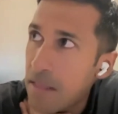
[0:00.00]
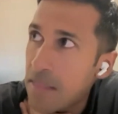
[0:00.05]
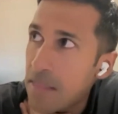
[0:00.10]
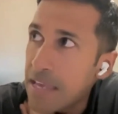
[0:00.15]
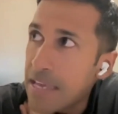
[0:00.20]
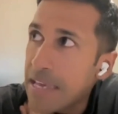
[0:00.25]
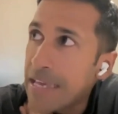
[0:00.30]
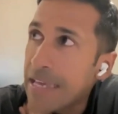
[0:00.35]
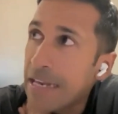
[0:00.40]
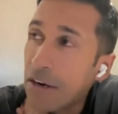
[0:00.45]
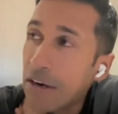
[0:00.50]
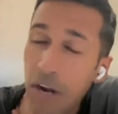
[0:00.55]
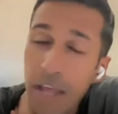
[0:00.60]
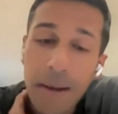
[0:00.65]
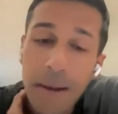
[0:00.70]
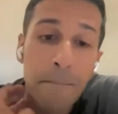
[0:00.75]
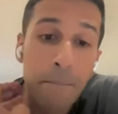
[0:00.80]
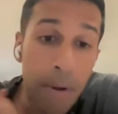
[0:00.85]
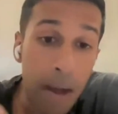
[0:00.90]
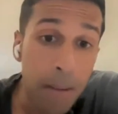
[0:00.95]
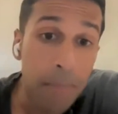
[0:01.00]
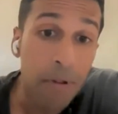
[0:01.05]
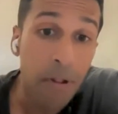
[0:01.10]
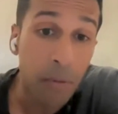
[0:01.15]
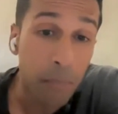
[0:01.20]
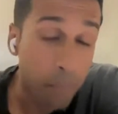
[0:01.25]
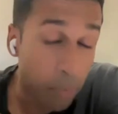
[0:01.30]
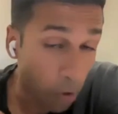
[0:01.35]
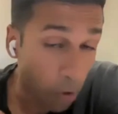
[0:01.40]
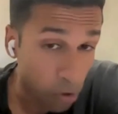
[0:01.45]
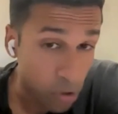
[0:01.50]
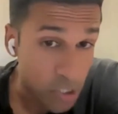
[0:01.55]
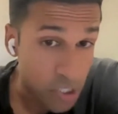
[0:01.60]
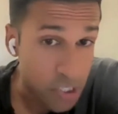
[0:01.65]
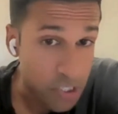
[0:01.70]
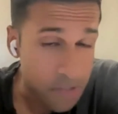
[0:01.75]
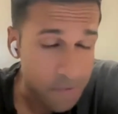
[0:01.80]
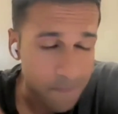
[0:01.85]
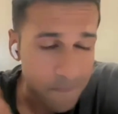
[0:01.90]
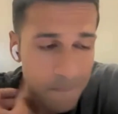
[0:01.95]
the internet bubble
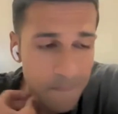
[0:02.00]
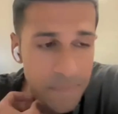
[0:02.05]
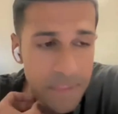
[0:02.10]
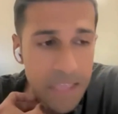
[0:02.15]
bursts,